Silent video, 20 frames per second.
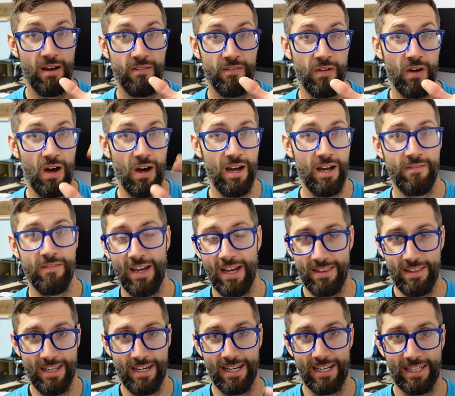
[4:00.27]
5,
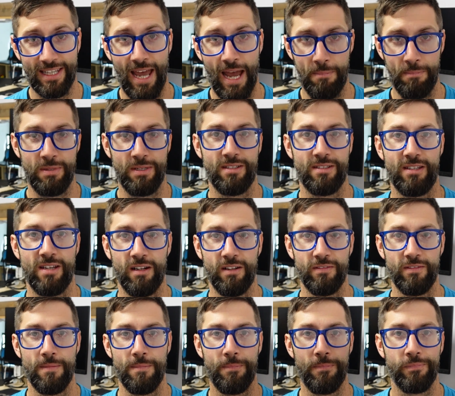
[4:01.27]
and then it capped itself.